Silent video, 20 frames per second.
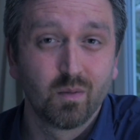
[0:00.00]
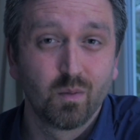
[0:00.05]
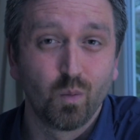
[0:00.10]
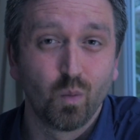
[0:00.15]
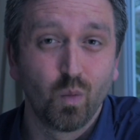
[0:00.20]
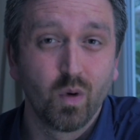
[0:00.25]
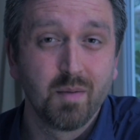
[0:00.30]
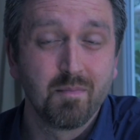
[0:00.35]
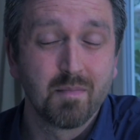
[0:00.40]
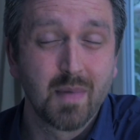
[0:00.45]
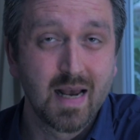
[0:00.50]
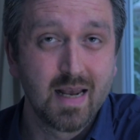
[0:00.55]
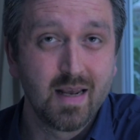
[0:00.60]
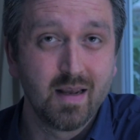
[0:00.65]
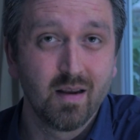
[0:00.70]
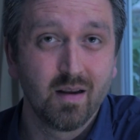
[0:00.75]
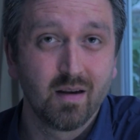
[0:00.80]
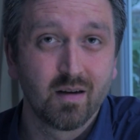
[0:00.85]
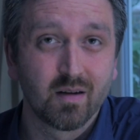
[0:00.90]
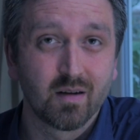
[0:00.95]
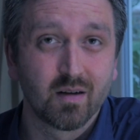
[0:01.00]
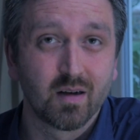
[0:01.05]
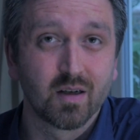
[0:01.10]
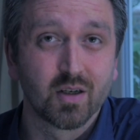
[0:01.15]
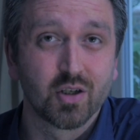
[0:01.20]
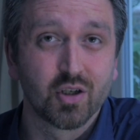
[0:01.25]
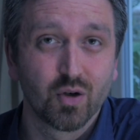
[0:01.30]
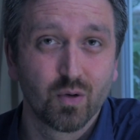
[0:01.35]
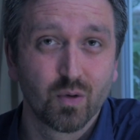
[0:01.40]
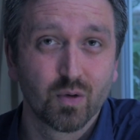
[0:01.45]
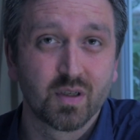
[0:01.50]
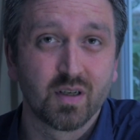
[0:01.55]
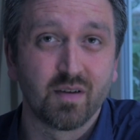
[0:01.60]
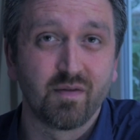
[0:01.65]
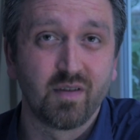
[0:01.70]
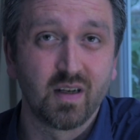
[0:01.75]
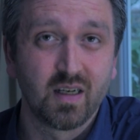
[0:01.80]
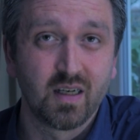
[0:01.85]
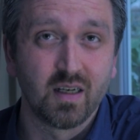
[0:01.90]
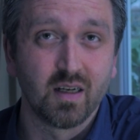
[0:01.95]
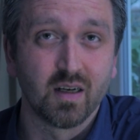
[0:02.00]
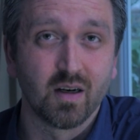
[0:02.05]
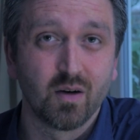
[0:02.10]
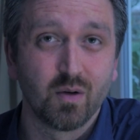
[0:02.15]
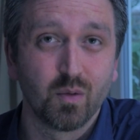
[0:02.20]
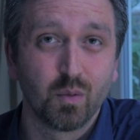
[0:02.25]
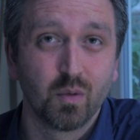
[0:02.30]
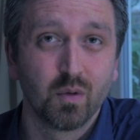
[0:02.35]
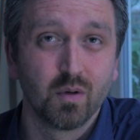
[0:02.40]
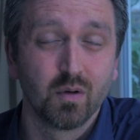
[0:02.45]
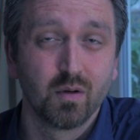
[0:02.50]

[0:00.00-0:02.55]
we make a shorter video?